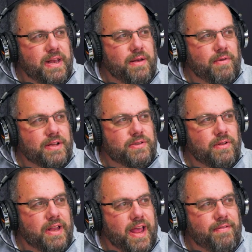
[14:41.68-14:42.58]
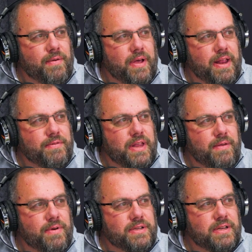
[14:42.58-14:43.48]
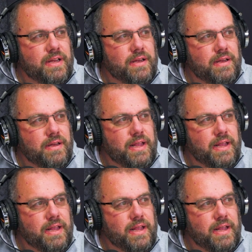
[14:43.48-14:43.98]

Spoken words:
but he didn't wrestle in the heavyweight. He was a.